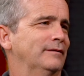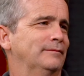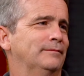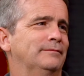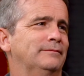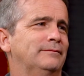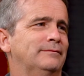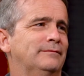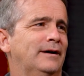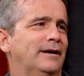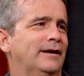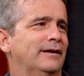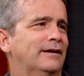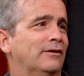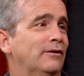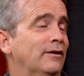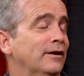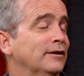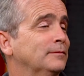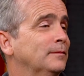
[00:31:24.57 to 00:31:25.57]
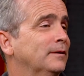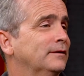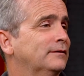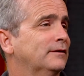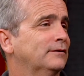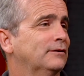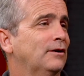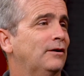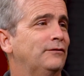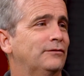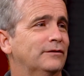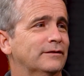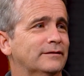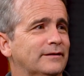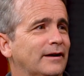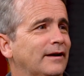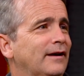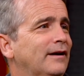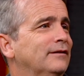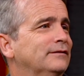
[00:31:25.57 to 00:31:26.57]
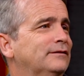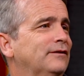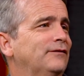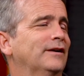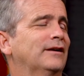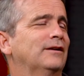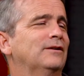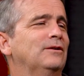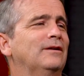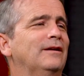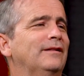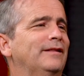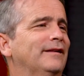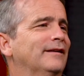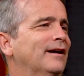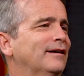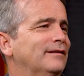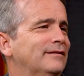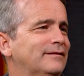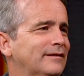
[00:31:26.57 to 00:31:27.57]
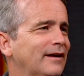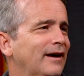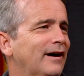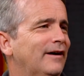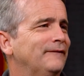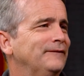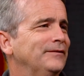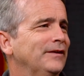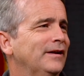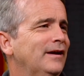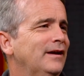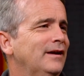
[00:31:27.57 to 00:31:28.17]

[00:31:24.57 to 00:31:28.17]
my charisma is all for sales. If I could do anything, I'd sell.